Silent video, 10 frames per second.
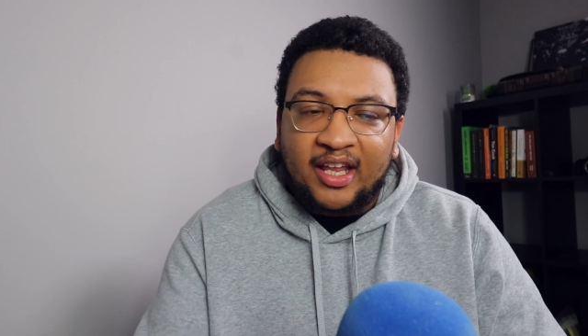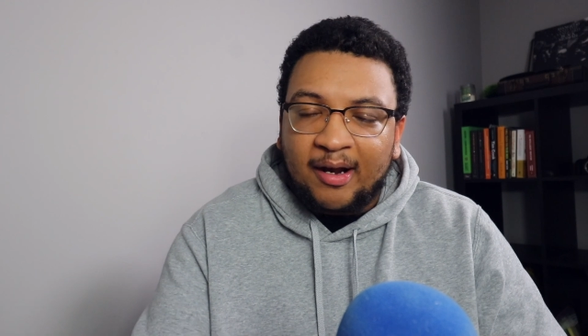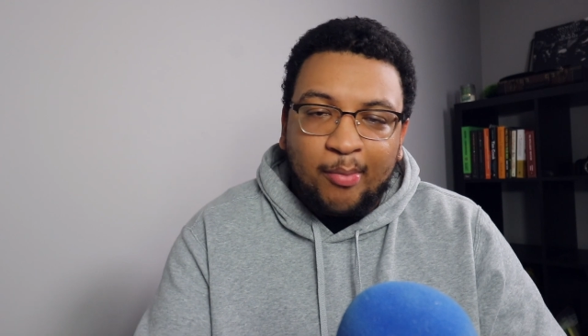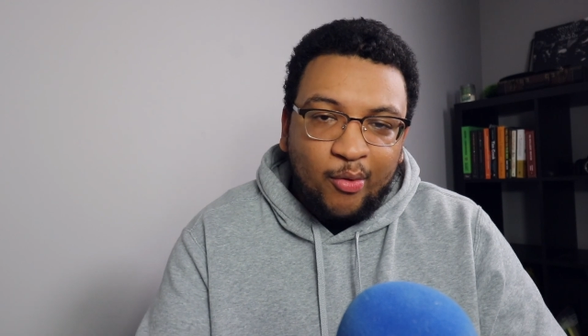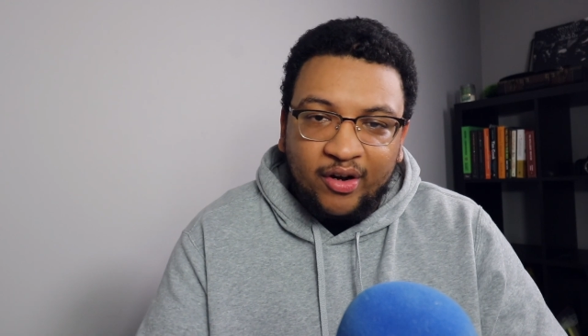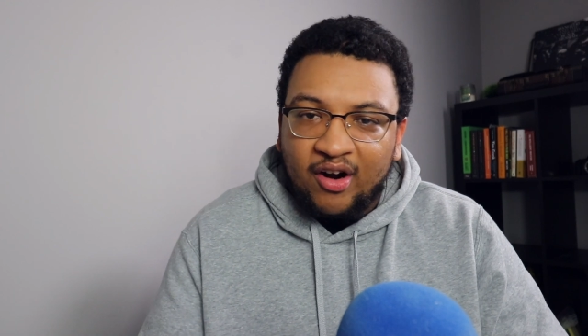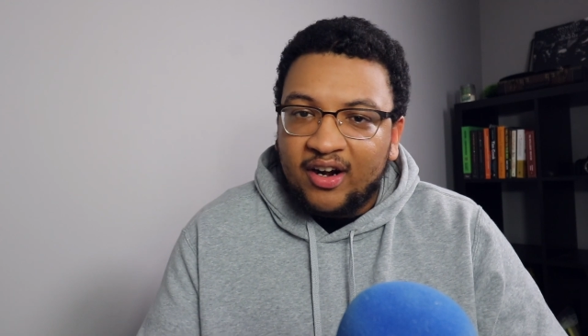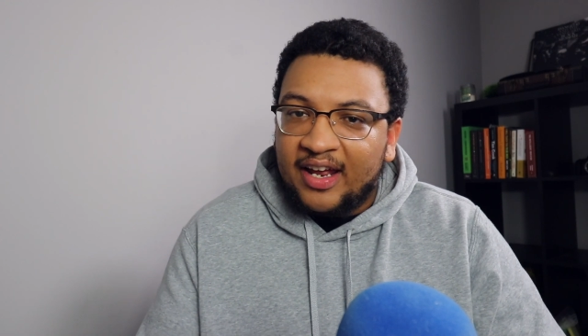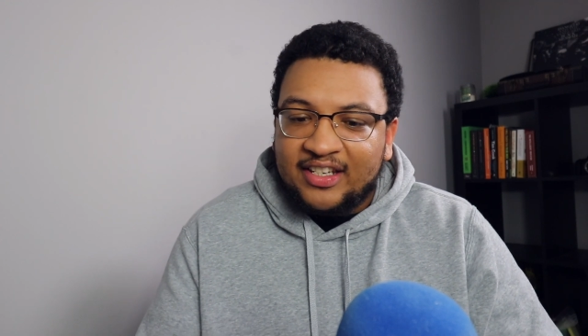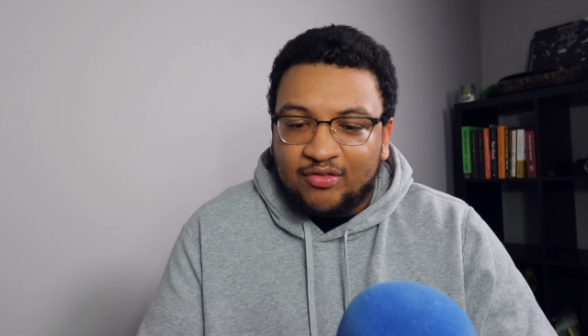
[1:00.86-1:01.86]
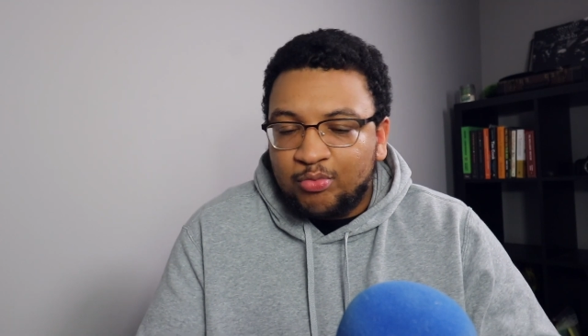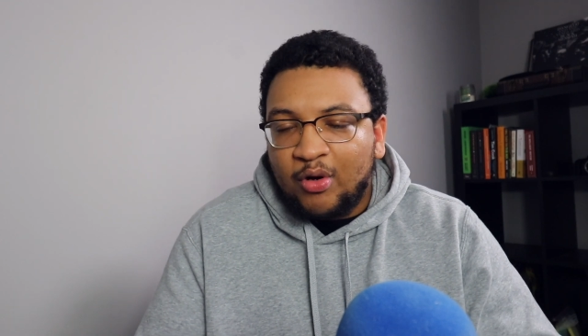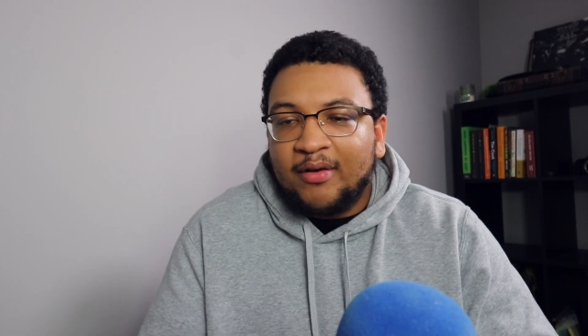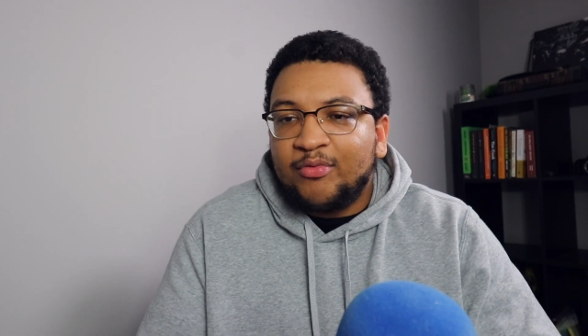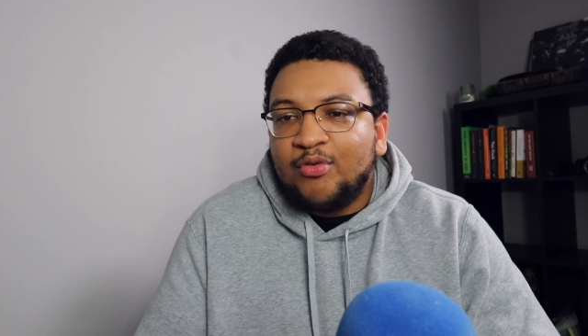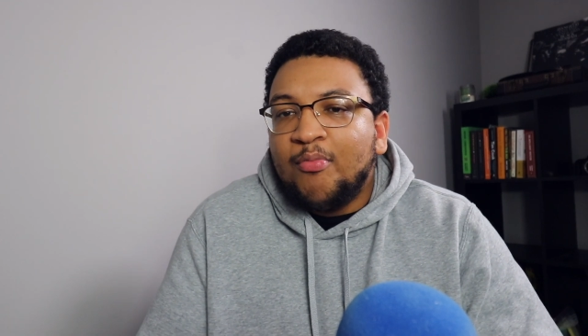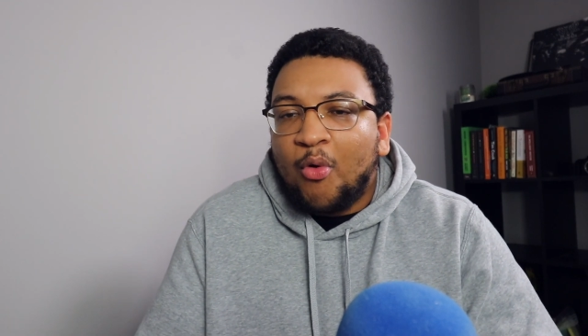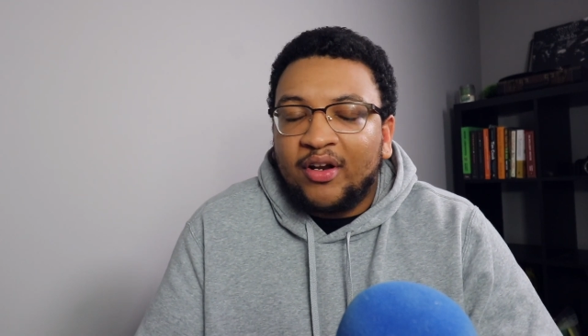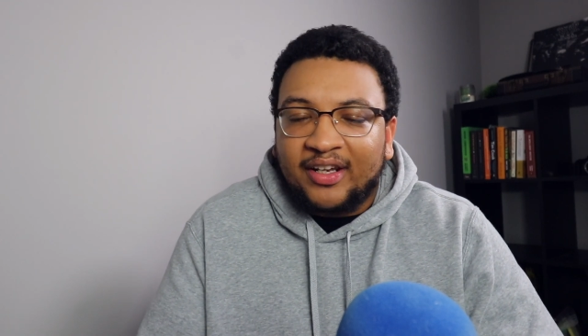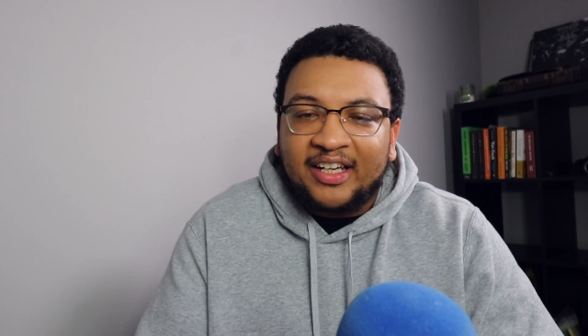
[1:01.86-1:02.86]
like a point guard, as what you
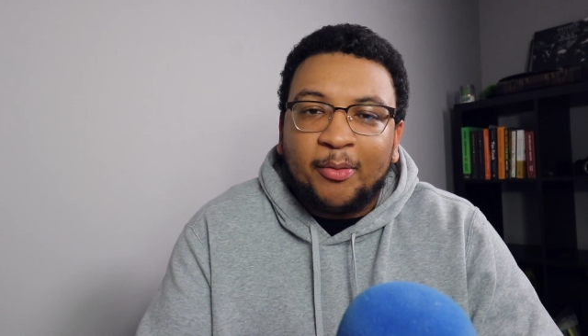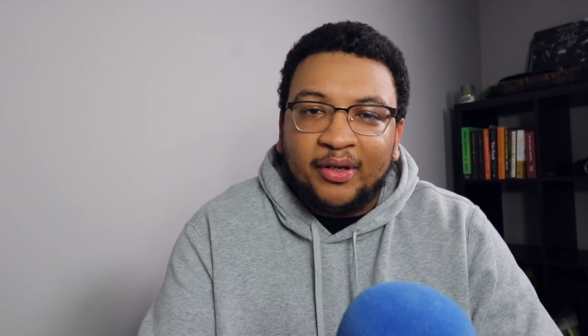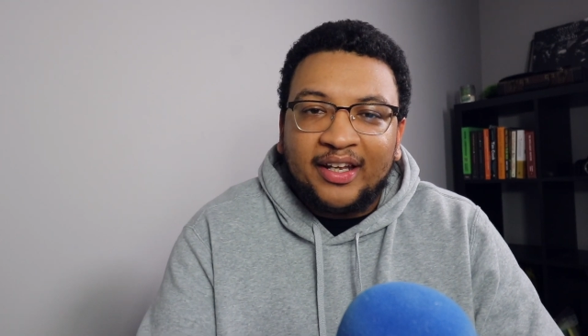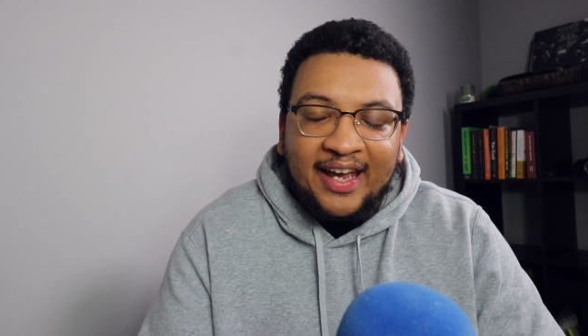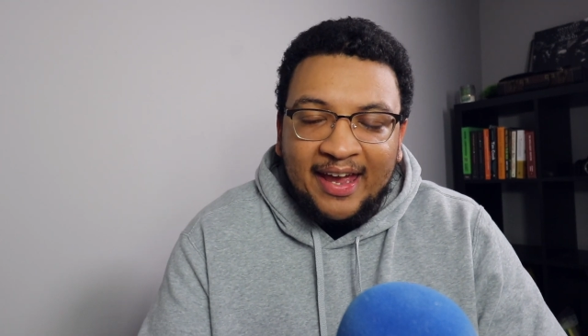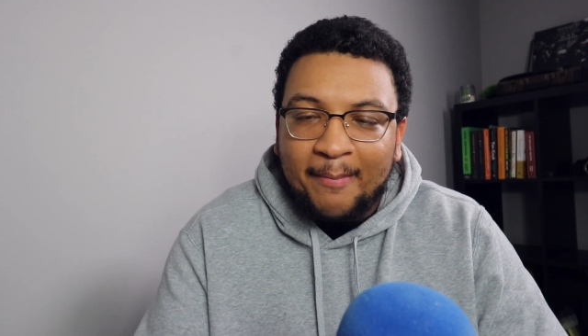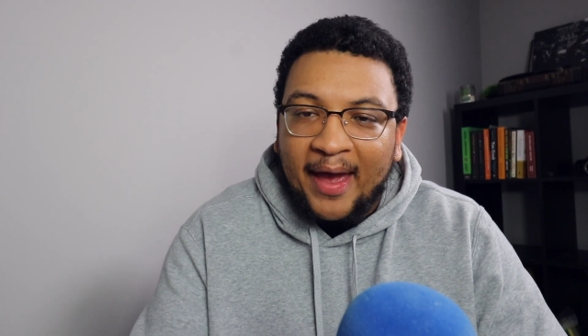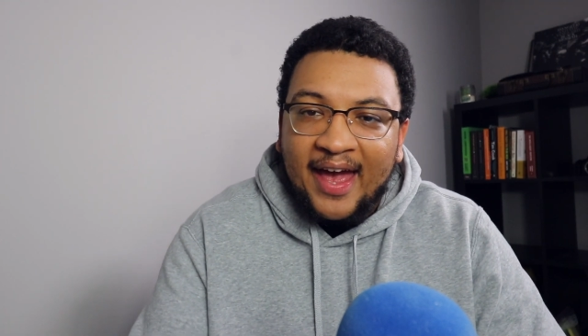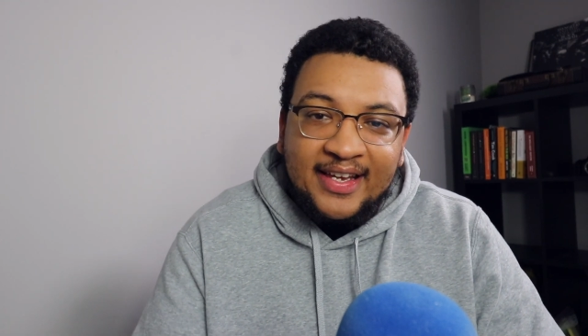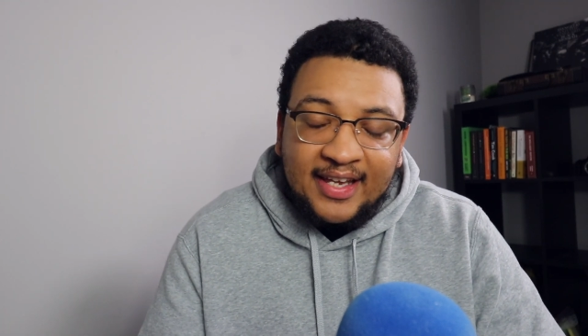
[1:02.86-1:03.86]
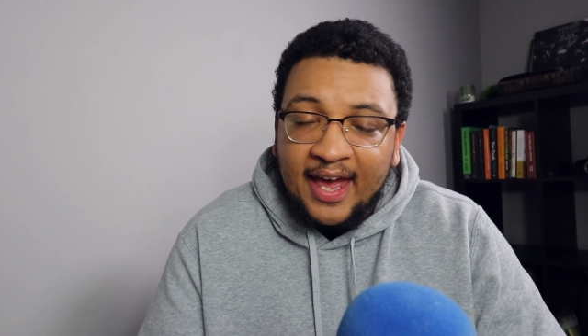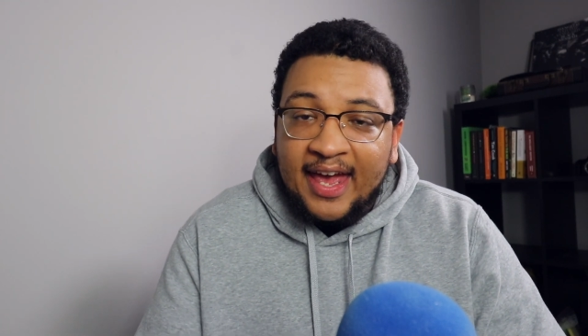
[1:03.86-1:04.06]
more than likely would look at him as,